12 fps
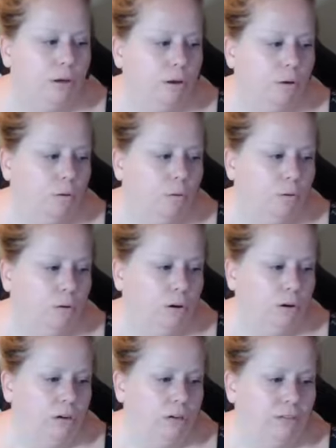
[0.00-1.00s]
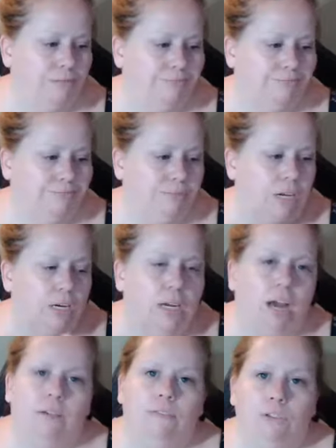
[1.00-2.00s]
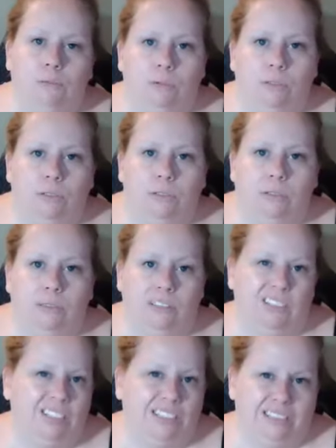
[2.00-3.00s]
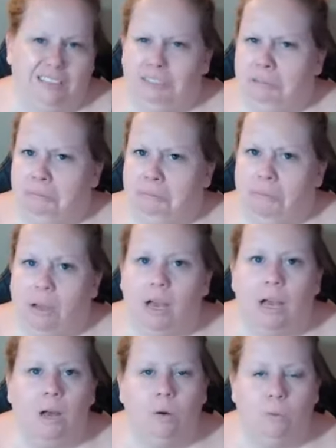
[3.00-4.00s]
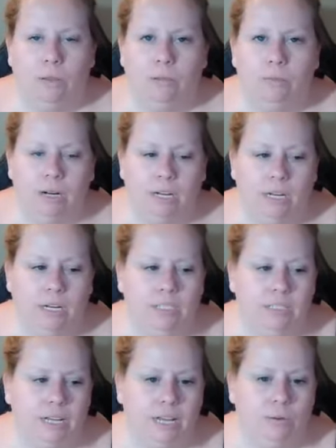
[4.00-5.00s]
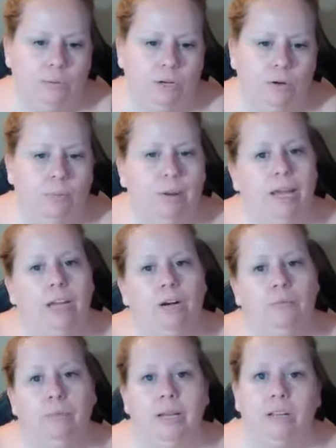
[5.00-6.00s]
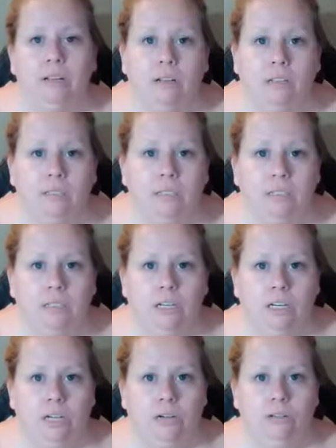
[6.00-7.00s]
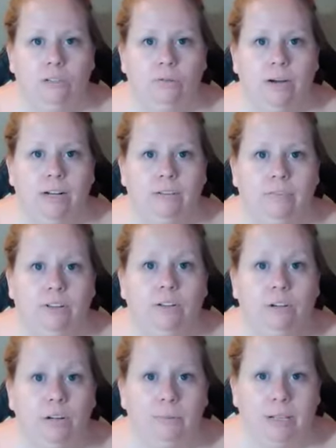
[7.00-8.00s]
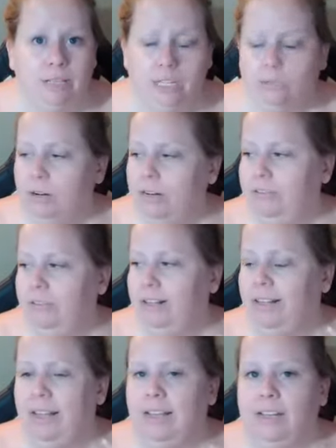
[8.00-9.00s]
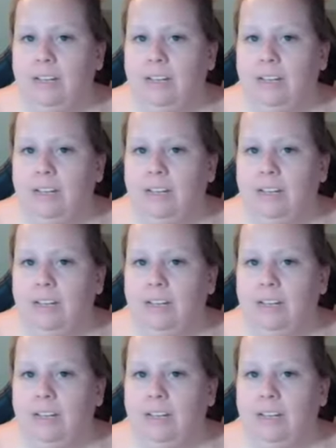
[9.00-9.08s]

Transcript: or uncomfortableness with money is like when you're paying your bills, you know, try to feel good about that. Try to feel like